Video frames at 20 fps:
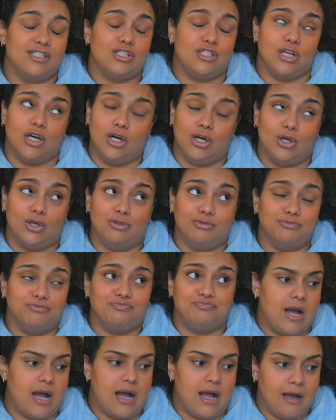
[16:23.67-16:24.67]
So
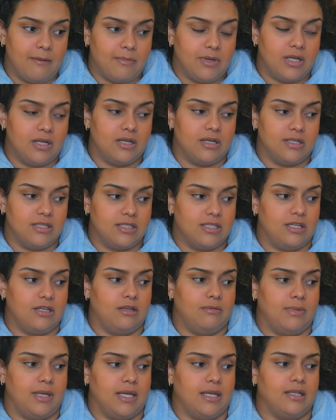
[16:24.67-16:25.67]
I'm gonna
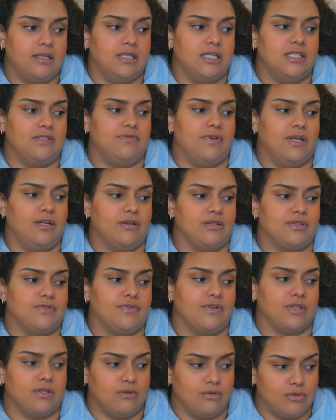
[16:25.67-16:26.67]
continue making these videos
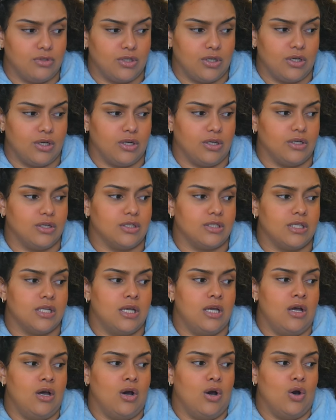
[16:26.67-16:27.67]
for those girls
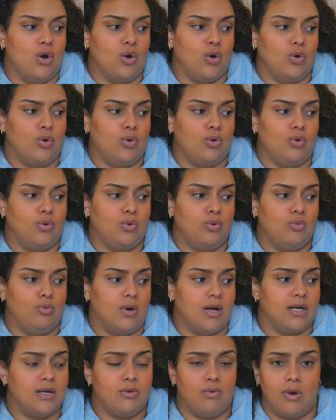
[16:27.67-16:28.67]
who
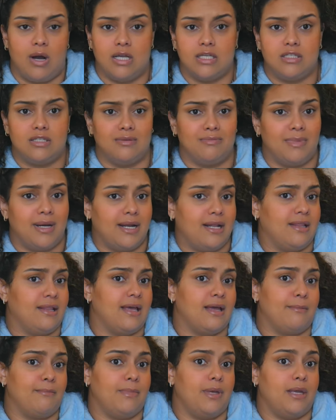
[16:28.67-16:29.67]
wanna watch somebody
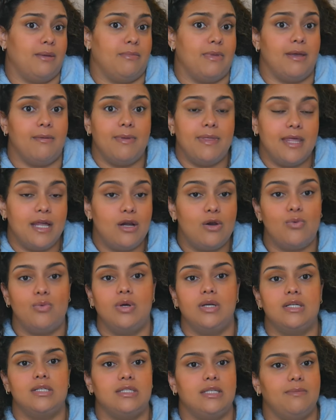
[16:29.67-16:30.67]
like me. Maybe they don't
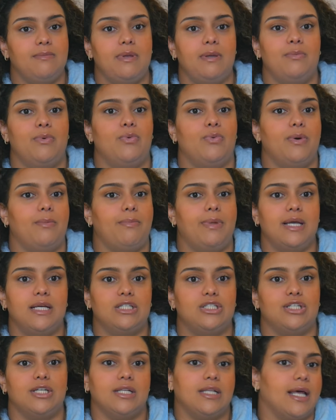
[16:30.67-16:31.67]
wanna see people with big
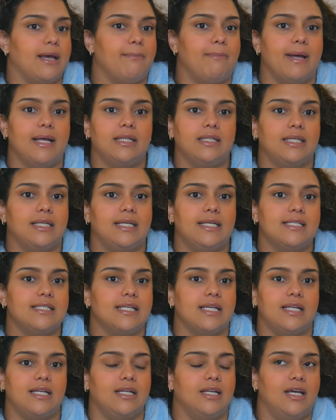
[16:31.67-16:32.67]
shit like Bentleys
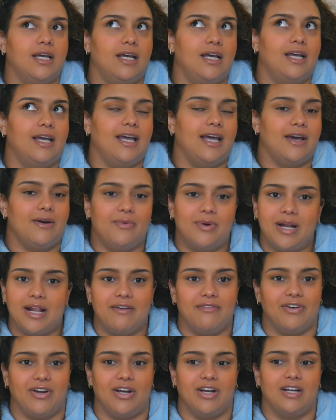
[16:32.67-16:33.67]
and
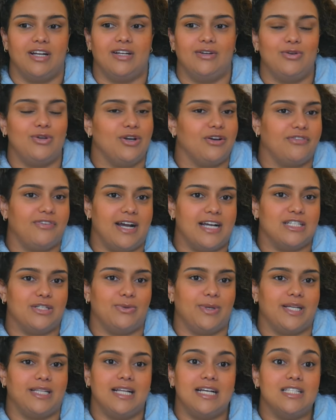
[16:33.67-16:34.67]
whatever. New York
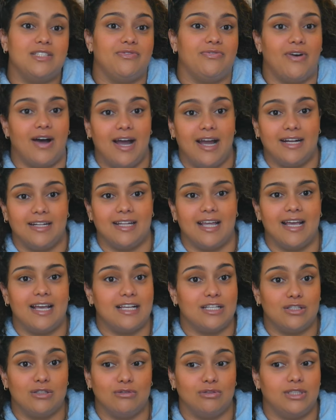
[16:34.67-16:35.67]
Fashion Week, that's fine. Like,
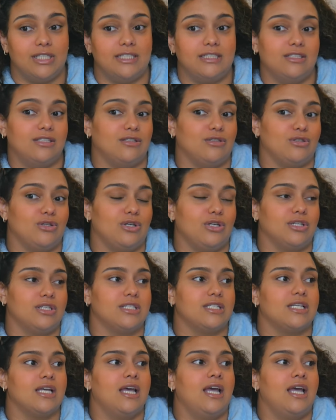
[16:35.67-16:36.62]
it's no shade to those girls.